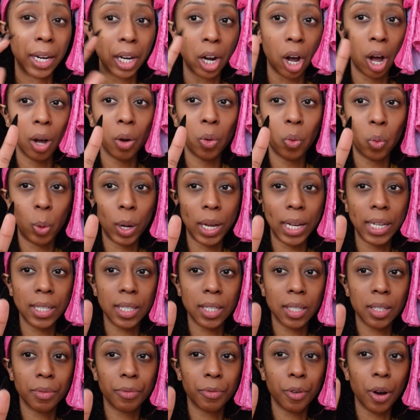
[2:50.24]
I got
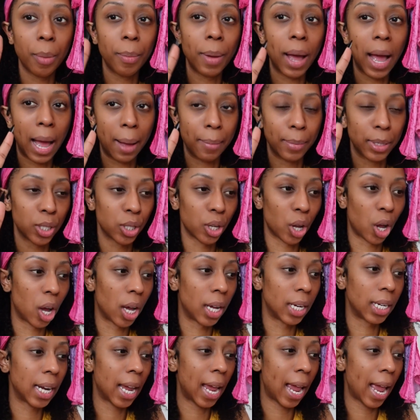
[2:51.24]
weights from
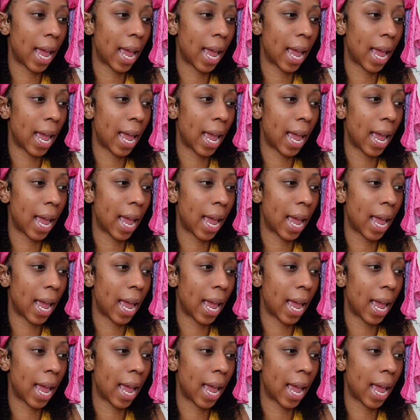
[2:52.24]
Amazon,